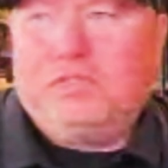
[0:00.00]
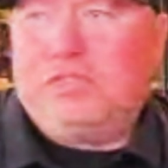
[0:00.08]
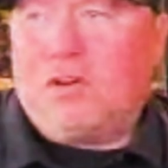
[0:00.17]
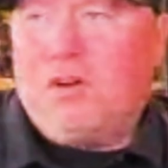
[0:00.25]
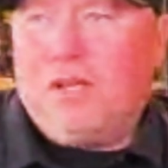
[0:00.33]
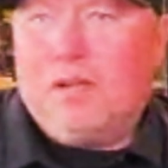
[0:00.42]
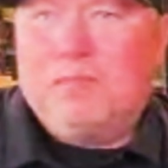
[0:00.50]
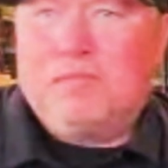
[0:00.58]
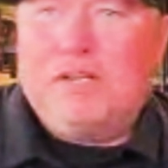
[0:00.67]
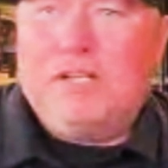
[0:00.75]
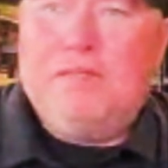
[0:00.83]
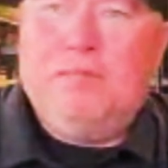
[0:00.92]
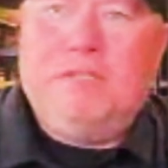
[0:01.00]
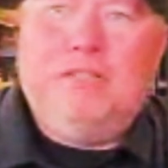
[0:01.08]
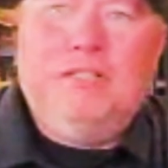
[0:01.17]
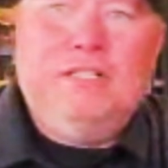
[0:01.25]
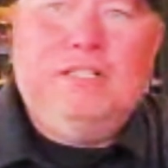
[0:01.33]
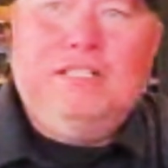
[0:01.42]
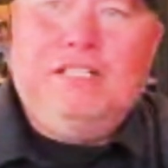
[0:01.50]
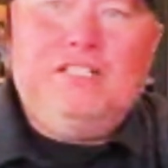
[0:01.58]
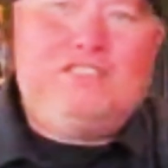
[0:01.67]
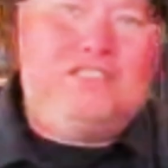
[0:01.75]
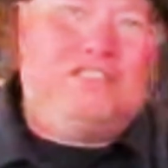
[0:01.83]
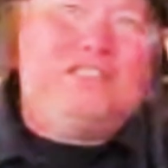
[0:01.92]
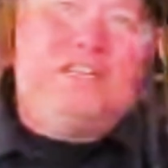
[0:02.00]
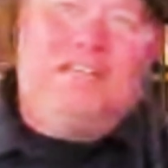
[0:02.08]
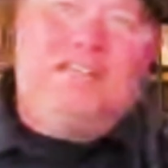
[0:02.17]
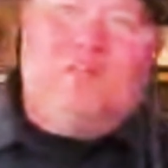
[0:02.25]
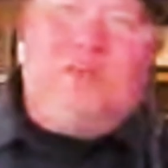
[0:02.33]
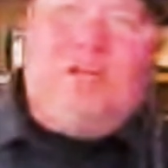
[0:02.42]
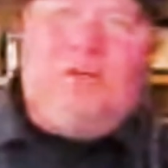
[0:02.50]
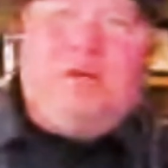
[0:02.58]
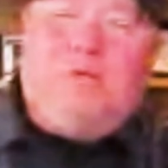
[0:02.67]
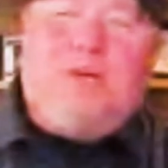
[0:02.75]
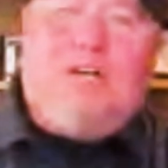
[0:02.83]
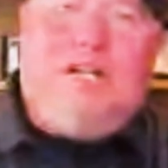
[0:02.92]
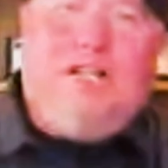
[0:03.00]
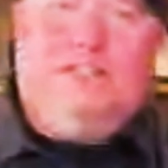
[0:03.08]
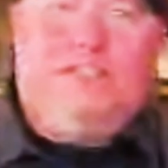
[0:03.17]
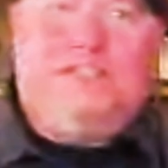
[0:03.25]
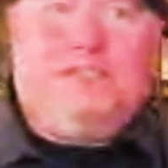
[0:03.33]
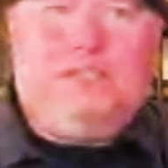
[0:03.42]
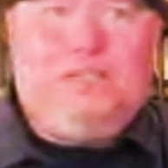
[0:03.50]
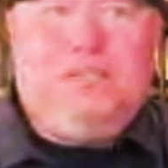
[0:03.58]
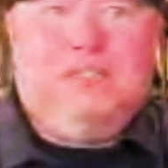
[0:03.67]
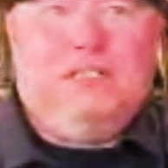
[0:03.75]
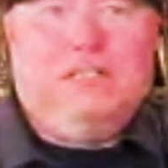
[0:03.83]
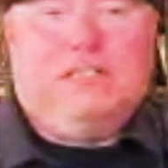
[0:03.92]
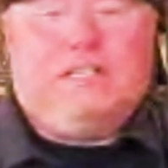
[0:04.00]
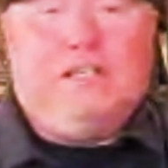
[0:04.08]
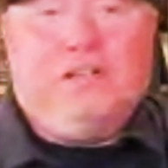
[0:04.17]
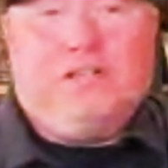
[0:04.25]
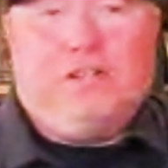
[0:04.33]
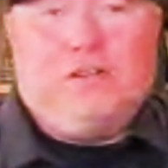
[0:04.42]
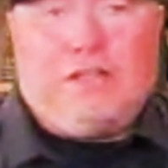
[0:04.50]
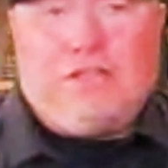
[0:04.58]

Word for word: startups, right? But mm-hmm it's just not the way we run. So, mm-hmm. you know, you're I